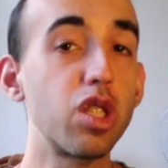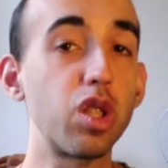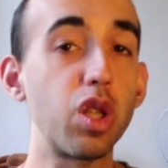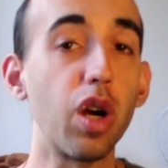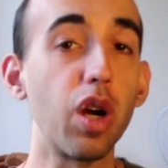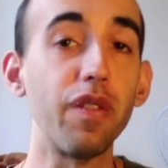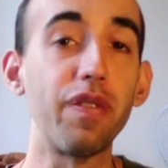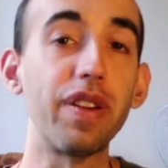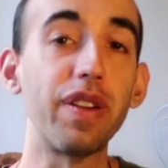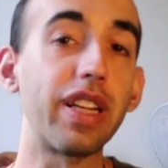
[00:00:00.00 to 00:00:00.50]

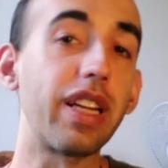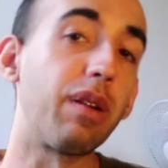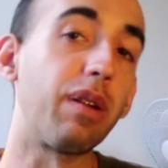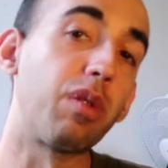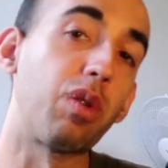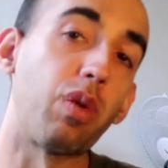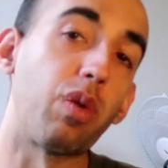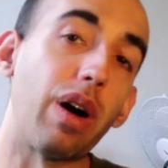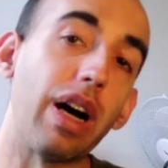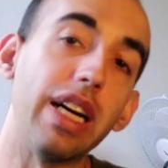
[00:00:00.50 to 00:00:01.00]
don't think I'm
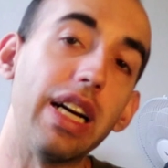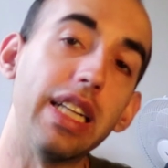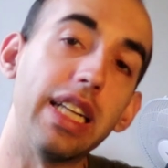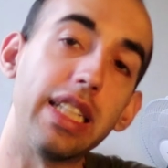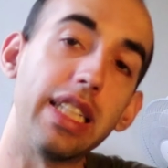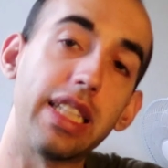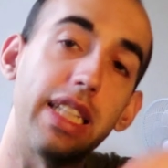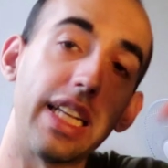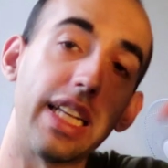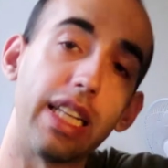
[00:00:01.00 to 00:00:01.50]
quite
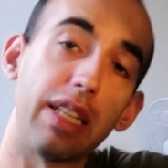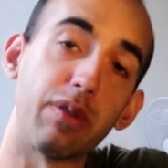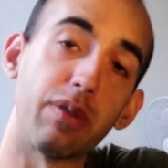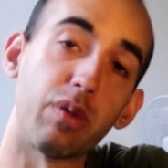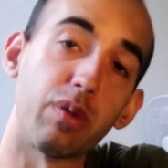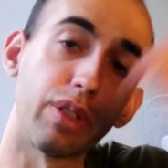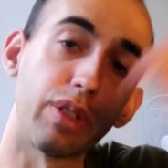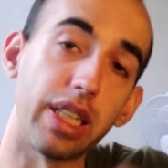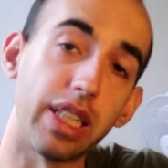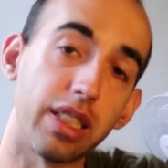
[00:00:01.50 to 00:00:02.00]
at that
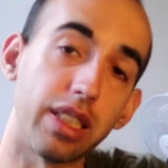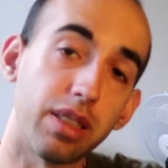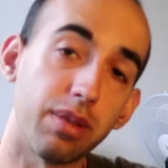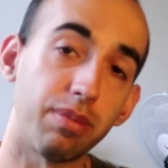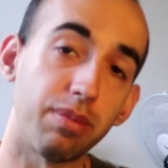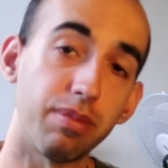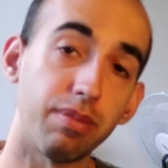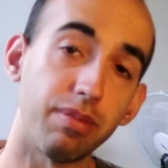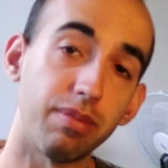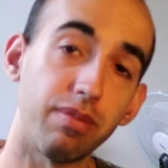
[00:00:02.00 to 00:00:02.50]
level yet.
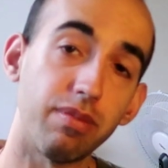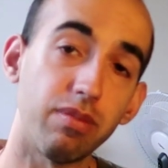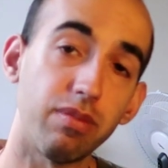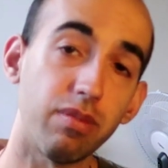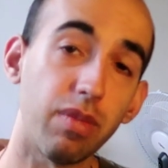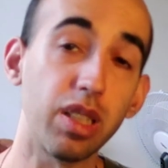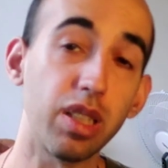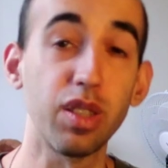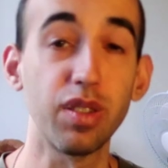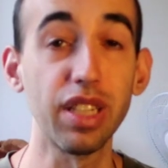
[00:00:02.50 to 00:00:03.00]

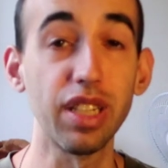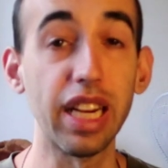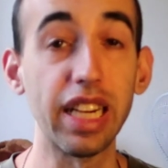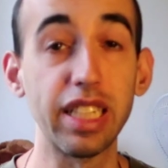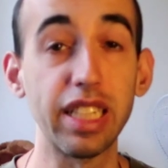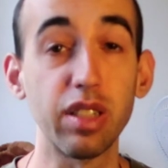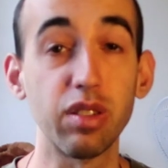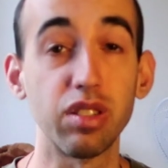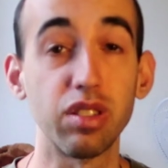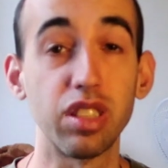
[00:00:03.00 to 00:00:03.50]
Mind you, I'm not
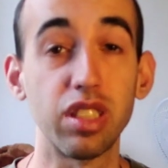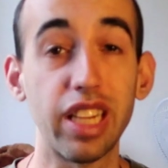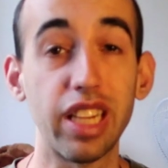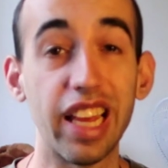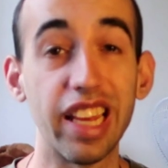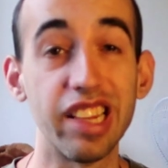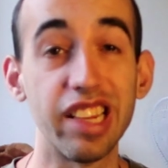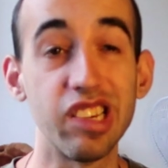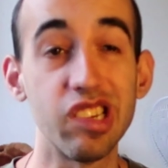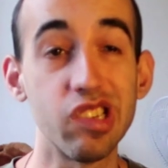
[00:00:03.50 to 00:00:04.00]
acting on
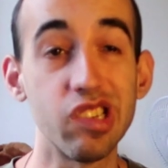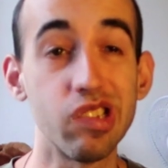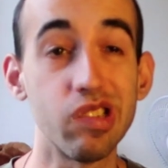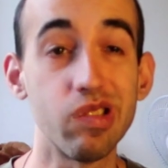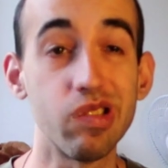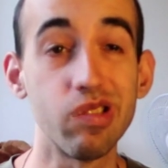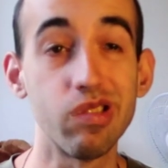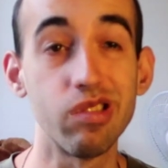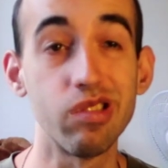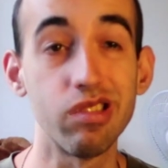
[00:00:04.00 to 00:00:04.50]
stage.
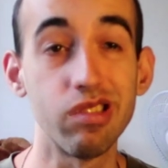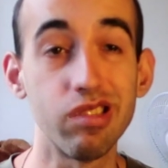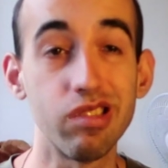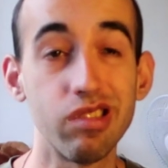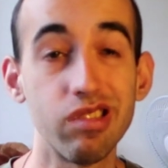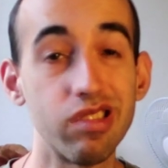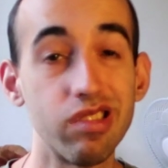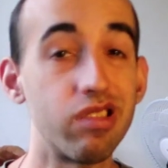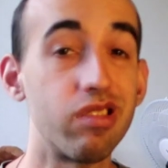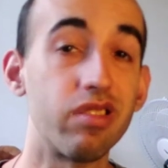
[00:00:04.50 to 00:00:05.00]

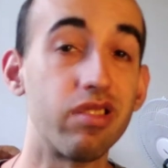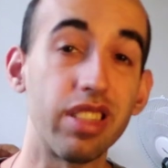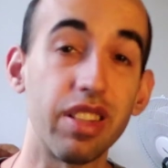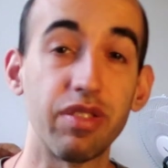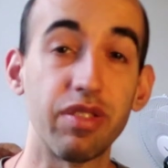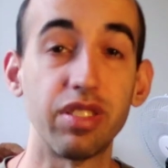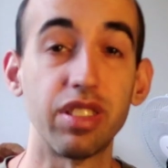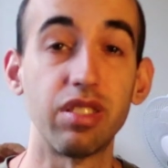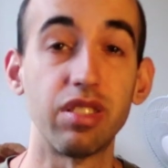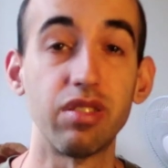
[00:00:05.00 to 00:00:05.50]

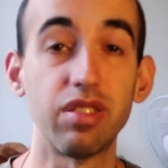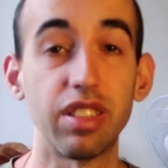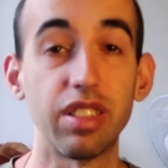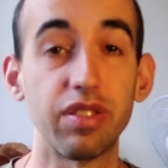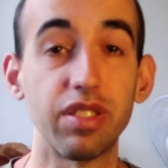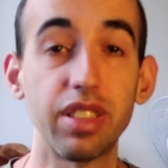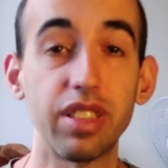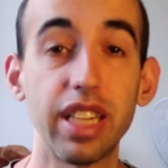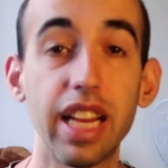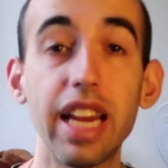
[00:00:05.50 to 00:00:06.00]

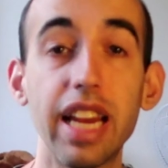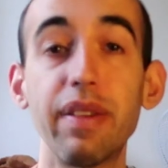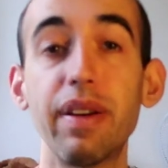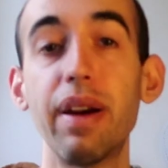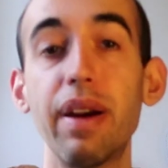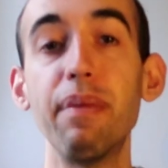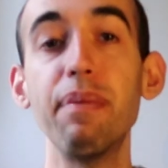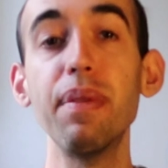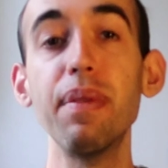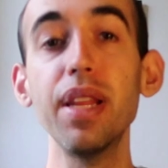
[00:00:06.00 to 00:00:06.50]
Different.
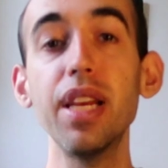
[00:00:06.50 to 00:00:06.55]
Anyway,